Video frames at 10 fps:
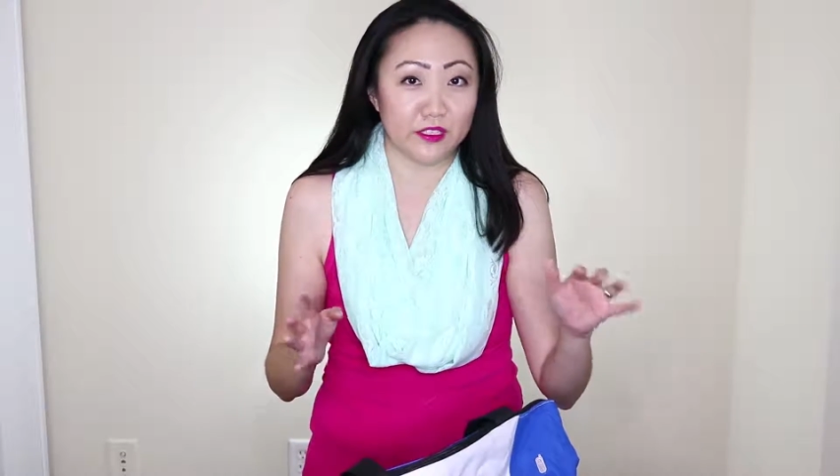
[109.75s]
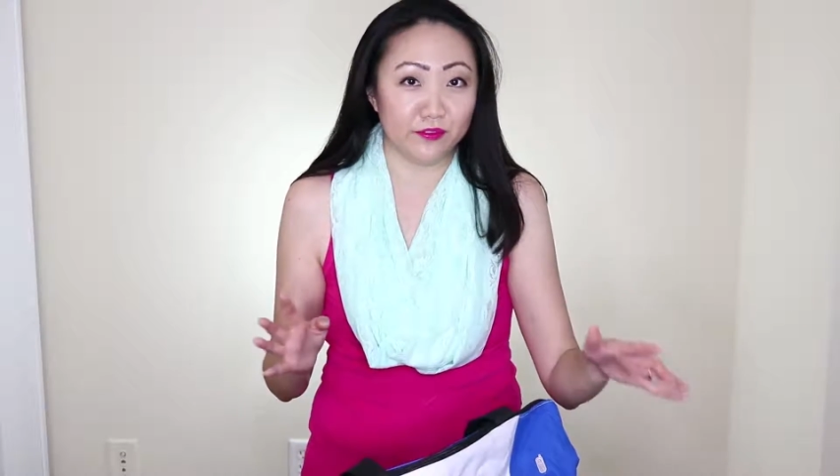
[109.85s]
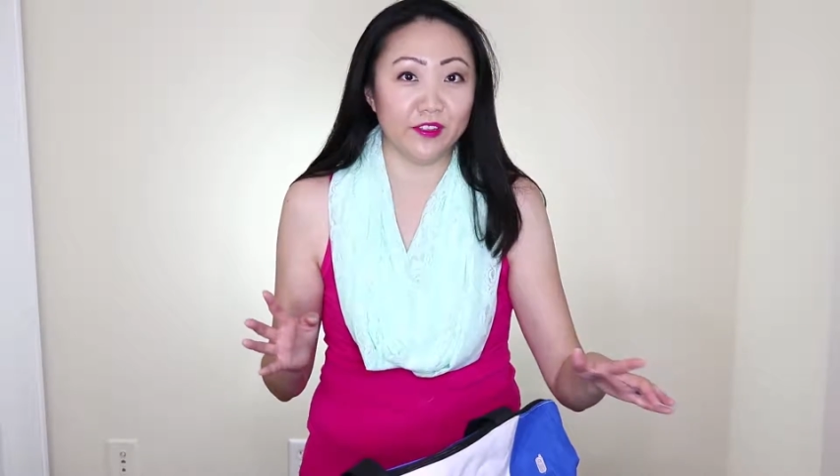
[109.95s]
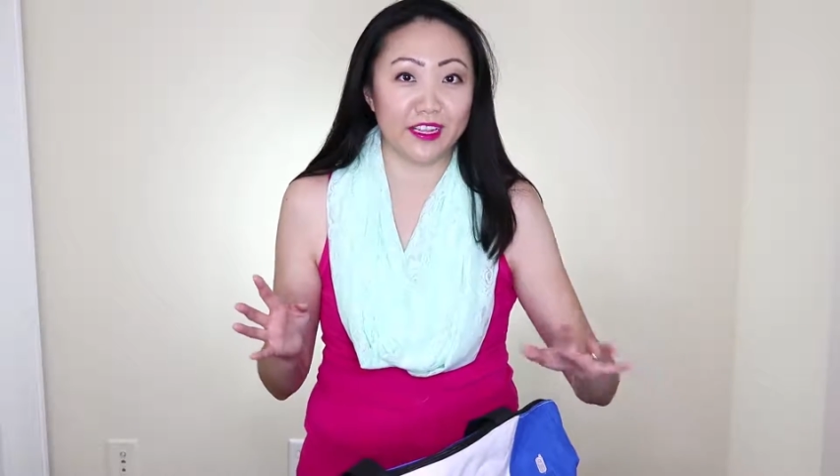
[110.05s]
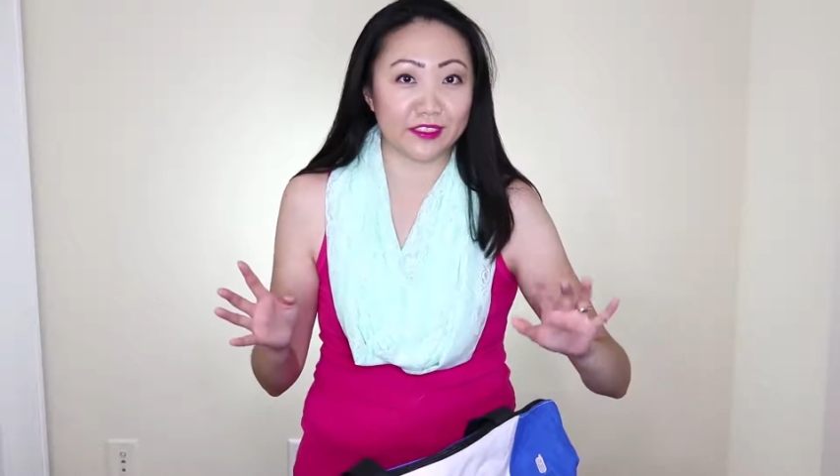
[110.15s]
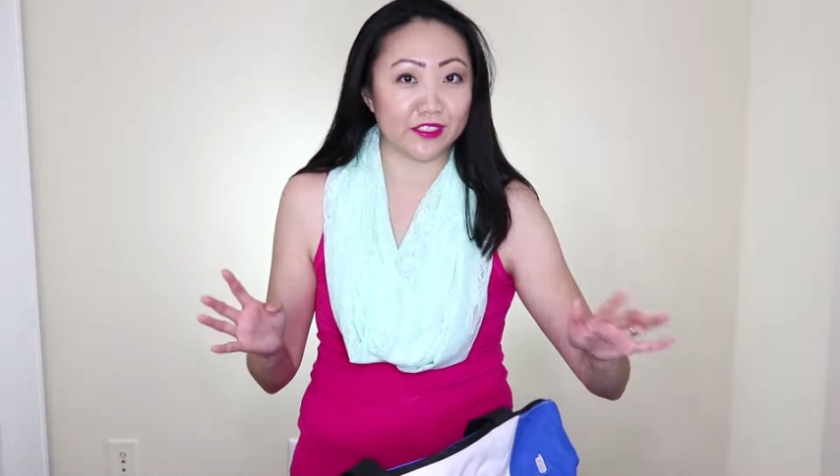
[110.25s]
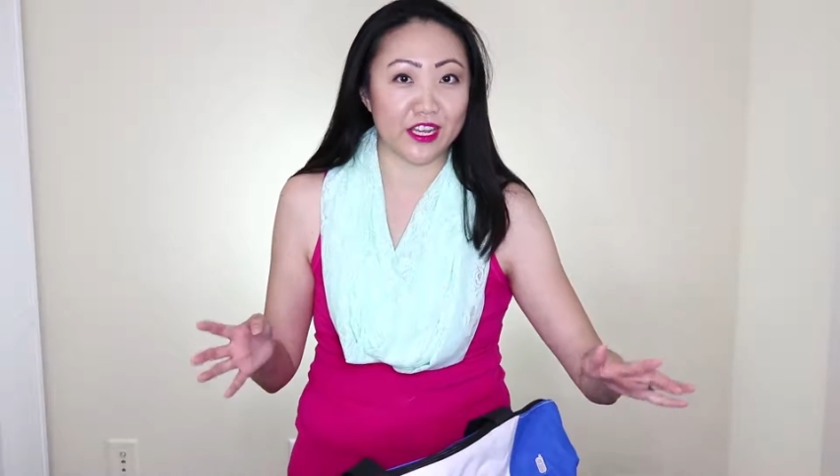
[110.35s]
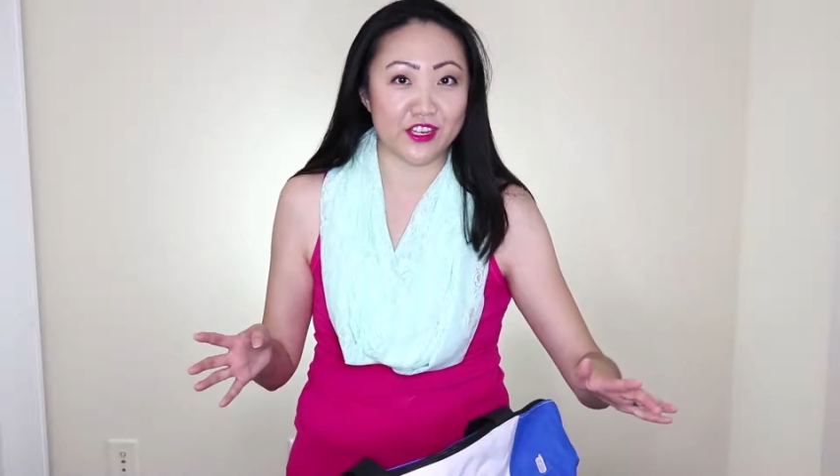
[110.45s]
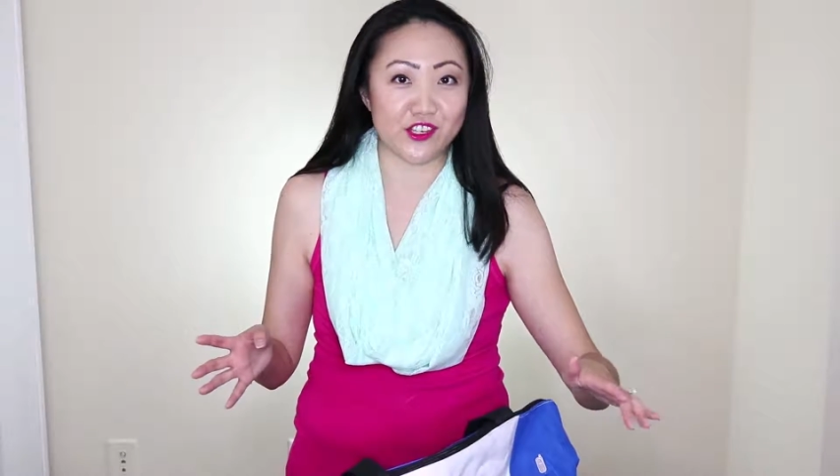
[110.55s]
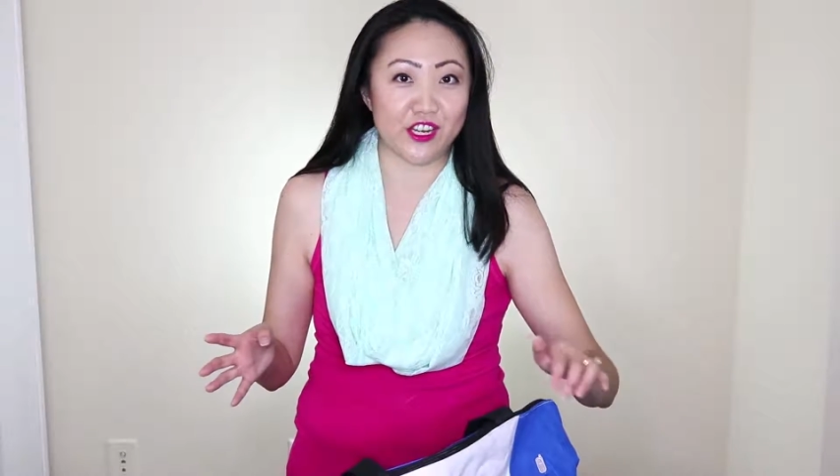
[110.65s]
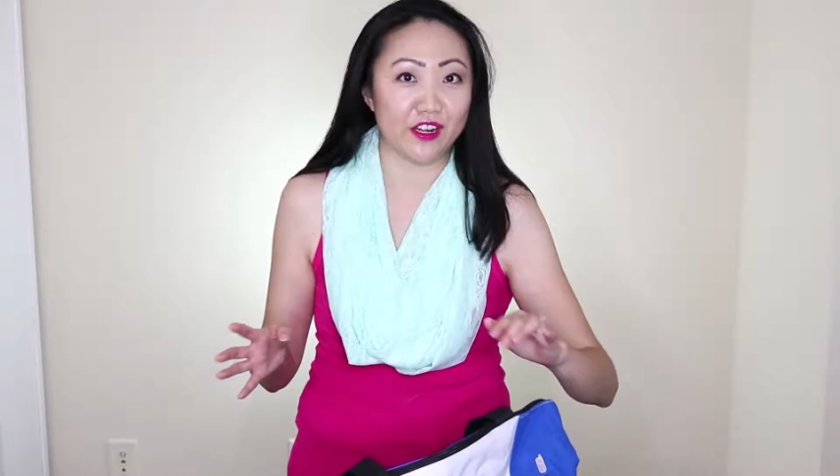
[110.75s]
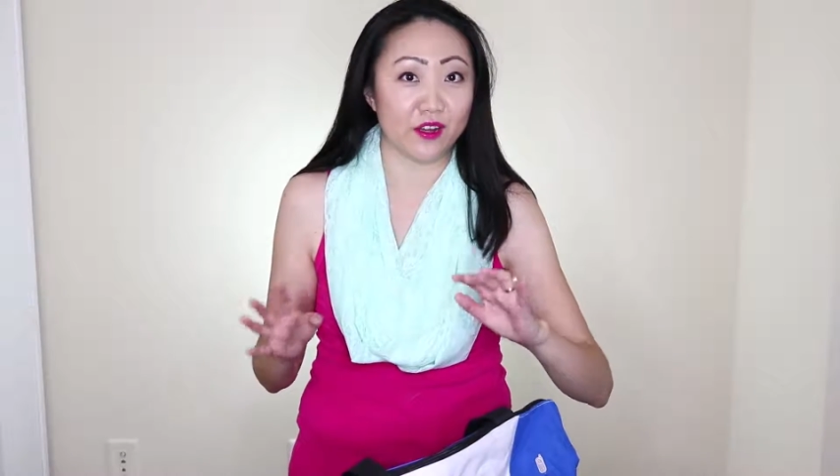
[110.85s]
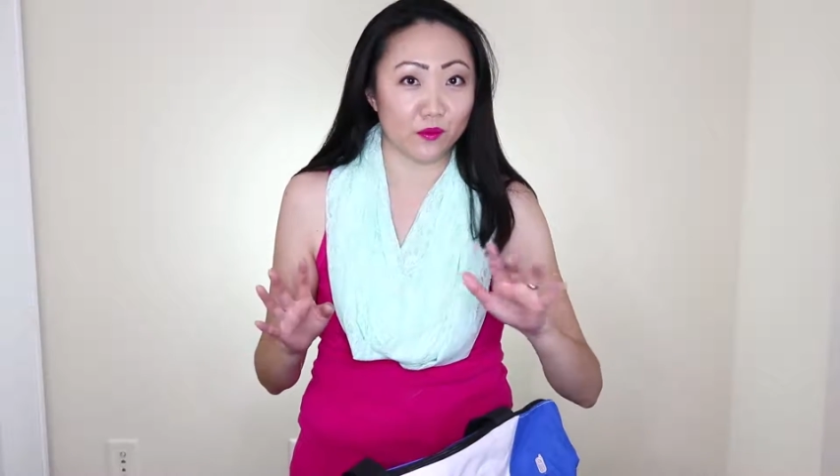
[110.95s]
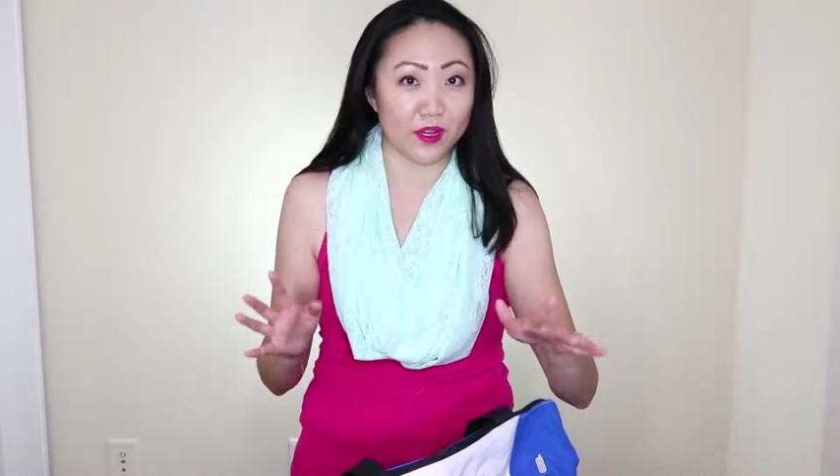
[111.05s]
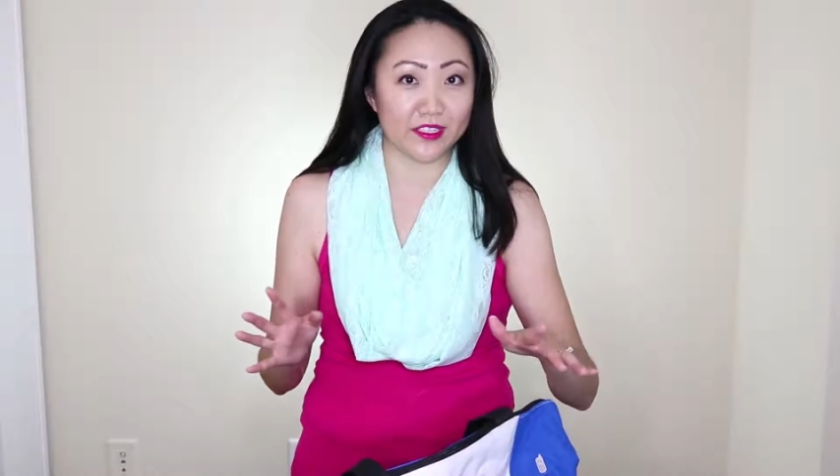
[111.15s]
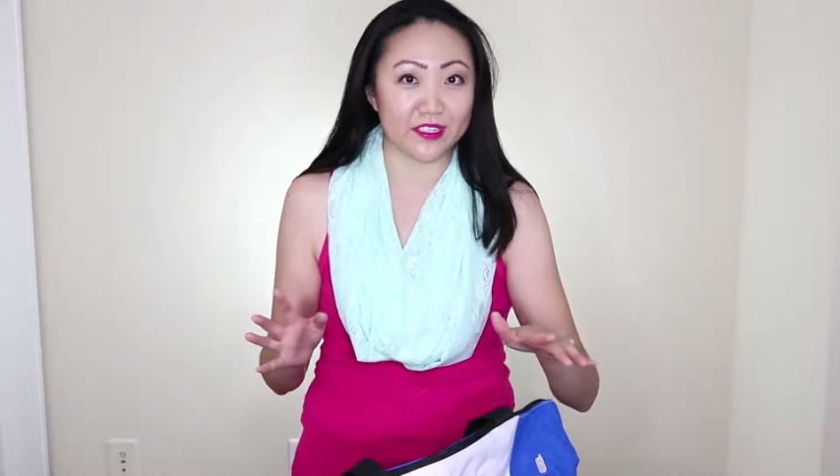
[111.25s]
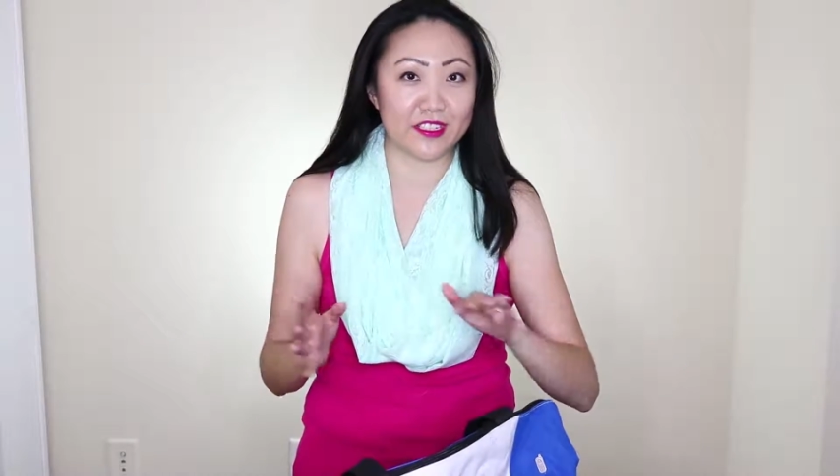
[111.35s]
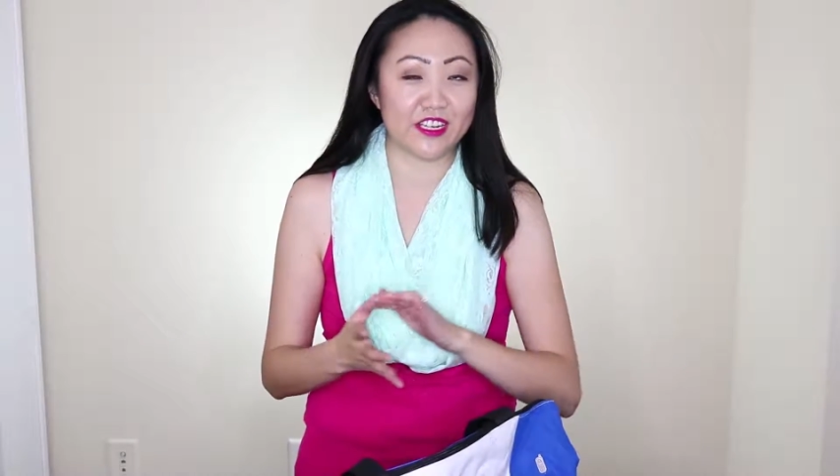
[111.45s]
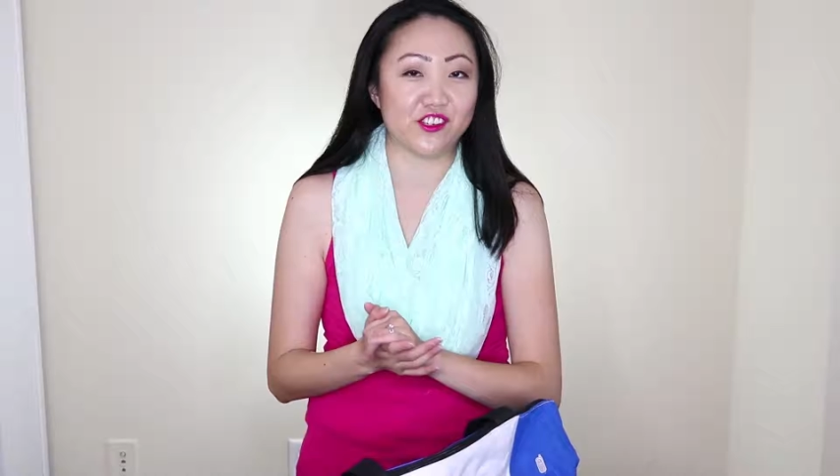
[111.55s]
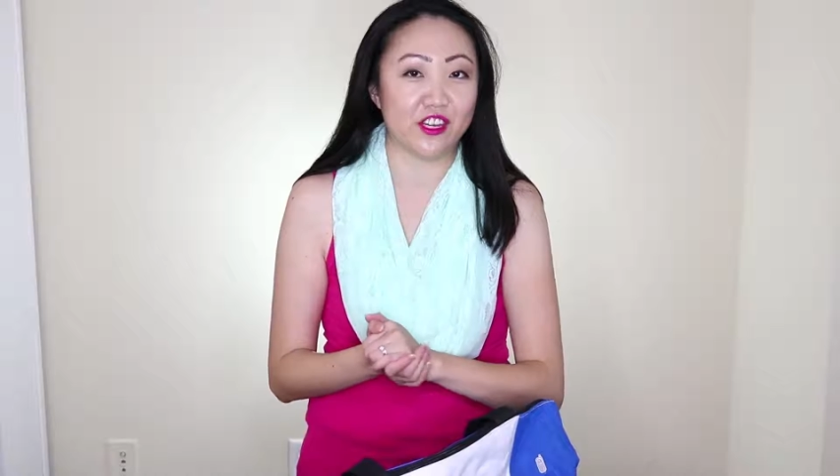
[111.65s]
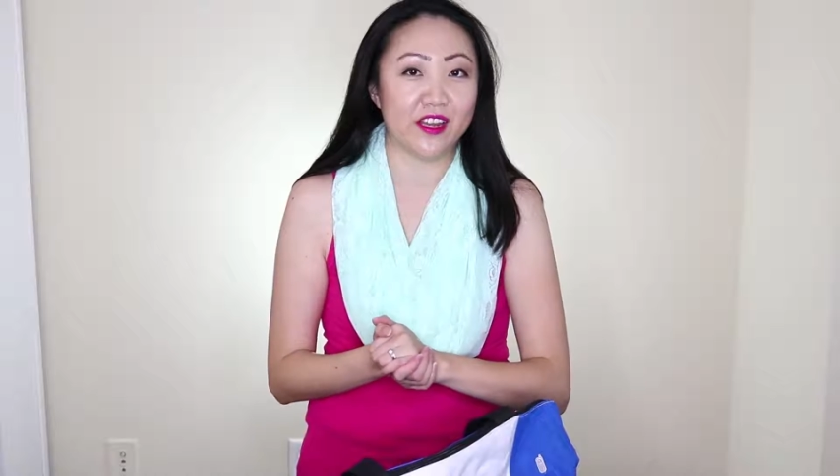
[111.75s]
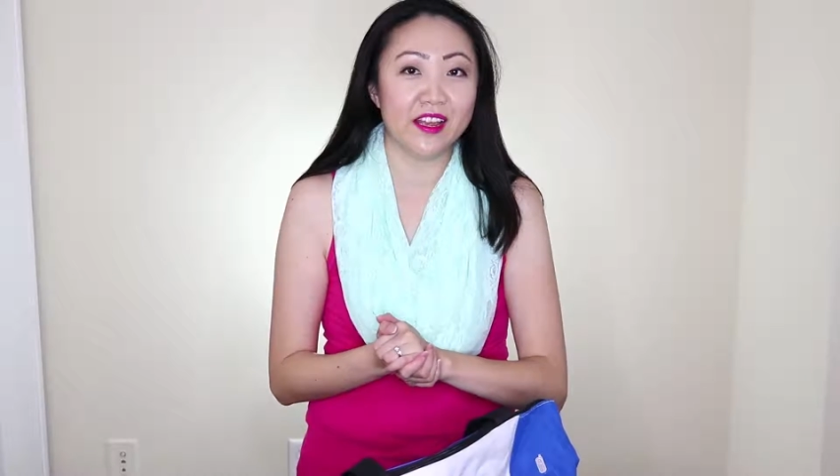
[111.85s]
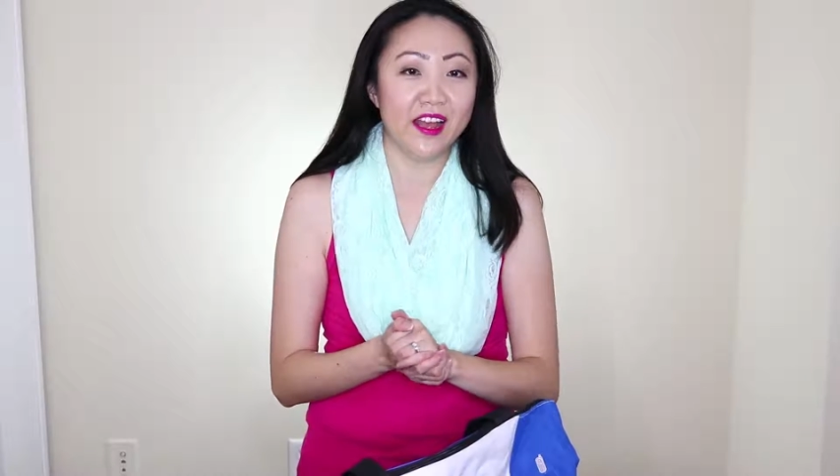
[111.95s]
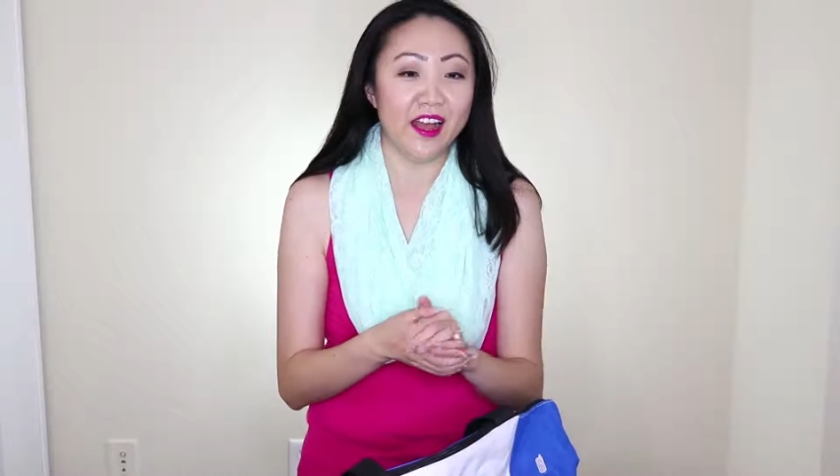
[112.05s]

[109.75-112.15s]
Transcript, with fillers: deflect attention, unwanted attention,